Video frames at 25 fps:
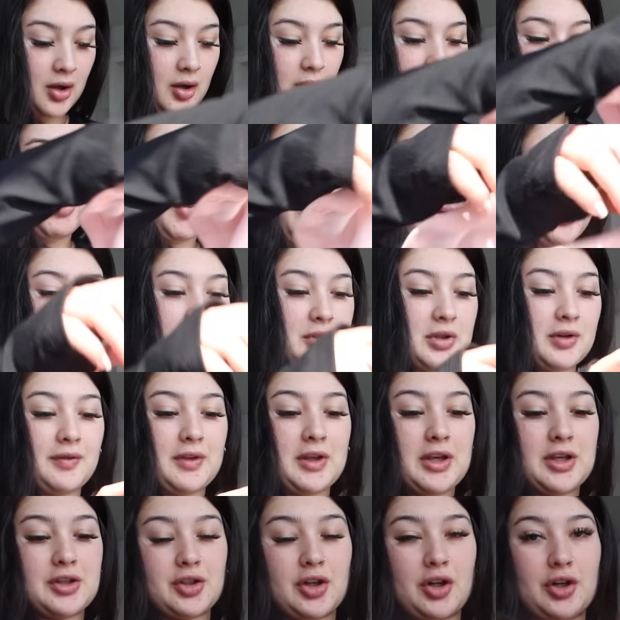Most of
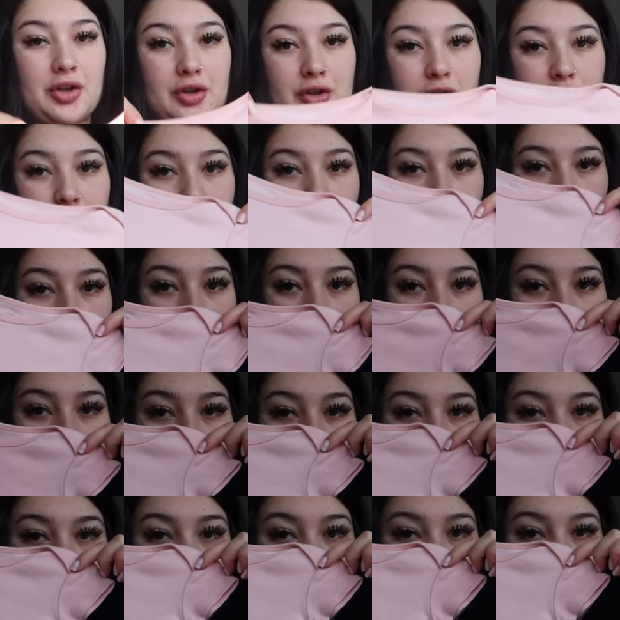these are newborn. I'm
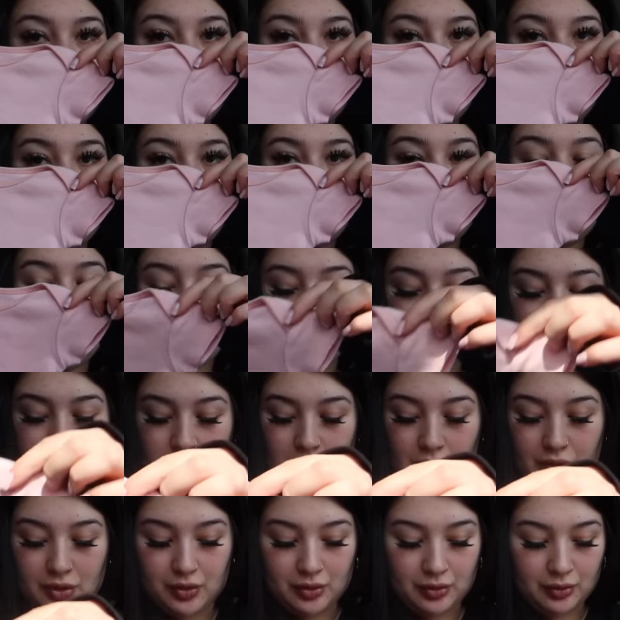not gonna like
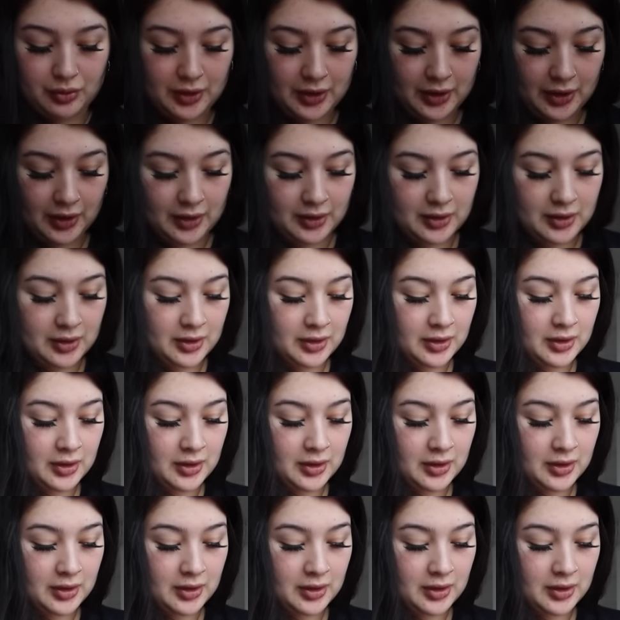show you the